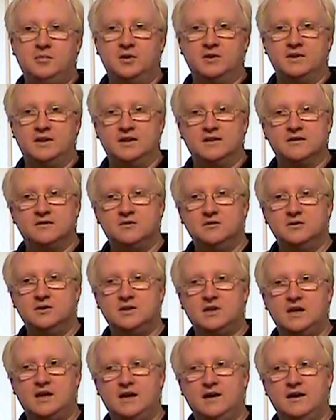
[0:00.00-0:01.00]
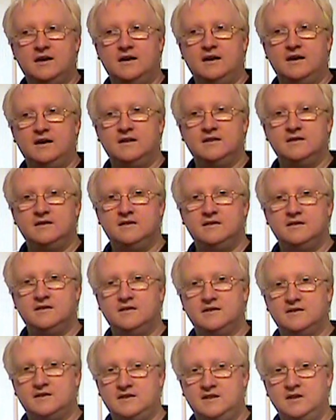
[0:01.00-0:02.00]
Bogdan Curta,
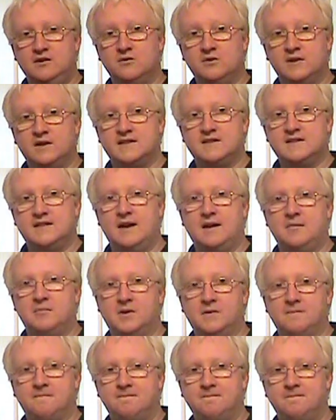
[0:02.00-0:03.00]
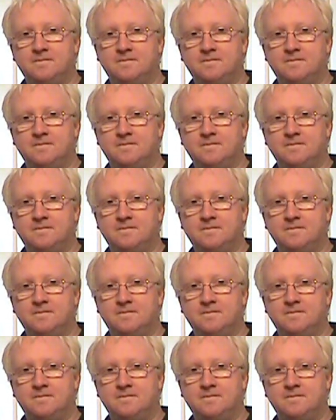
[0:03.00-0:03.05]
and see you next time.